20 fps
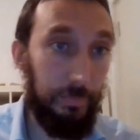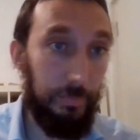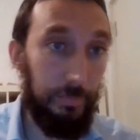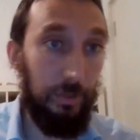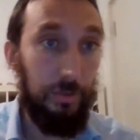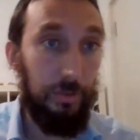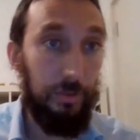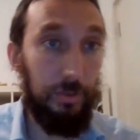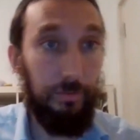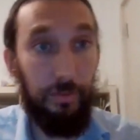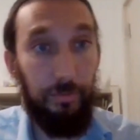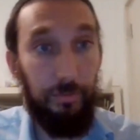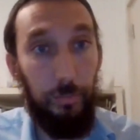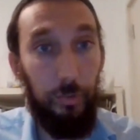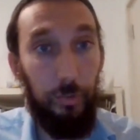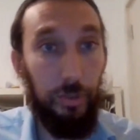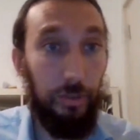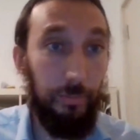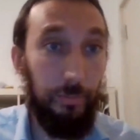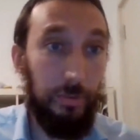because of having
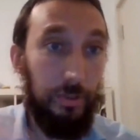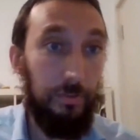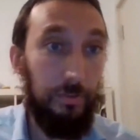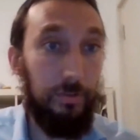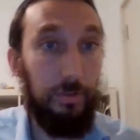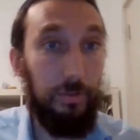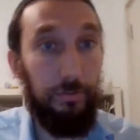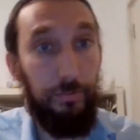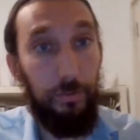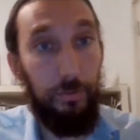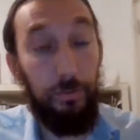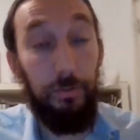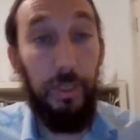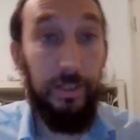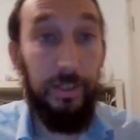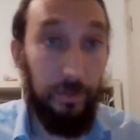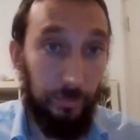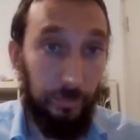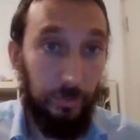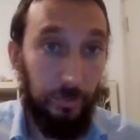more Yom Tovs that fall,
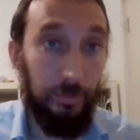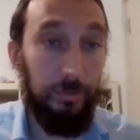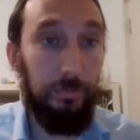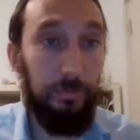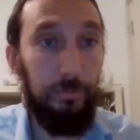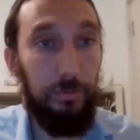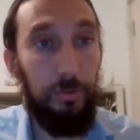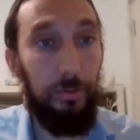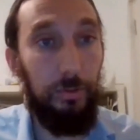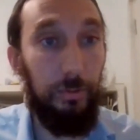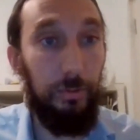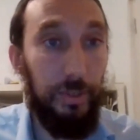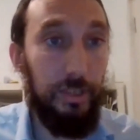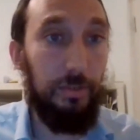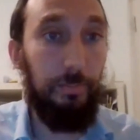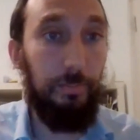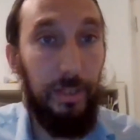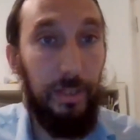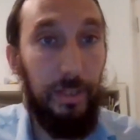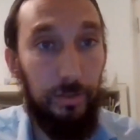as a rule, not
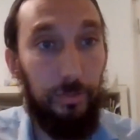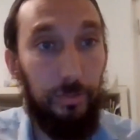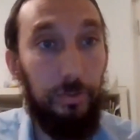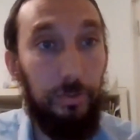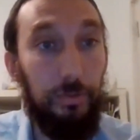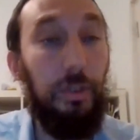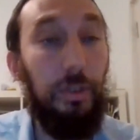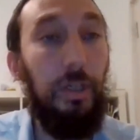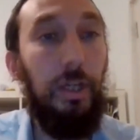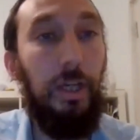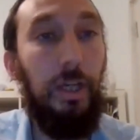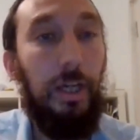always, but as a rule,